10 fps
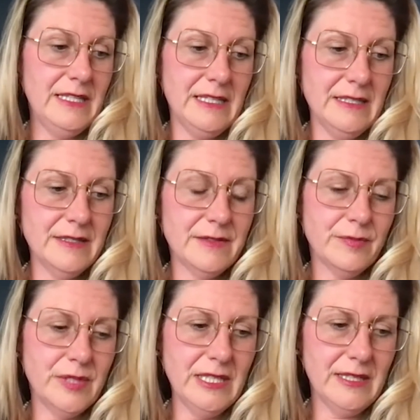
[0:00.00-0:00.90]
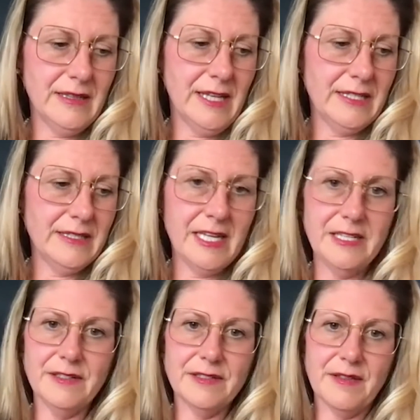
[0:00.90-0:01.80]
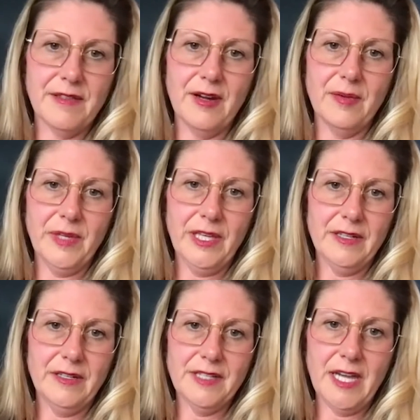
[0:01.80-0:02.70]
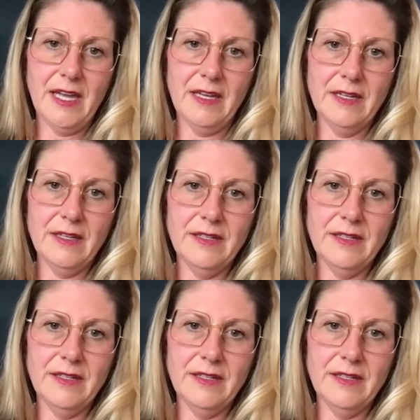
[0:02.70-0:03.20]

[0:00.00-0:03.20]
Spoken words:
is really like 10 years of therapy in a day.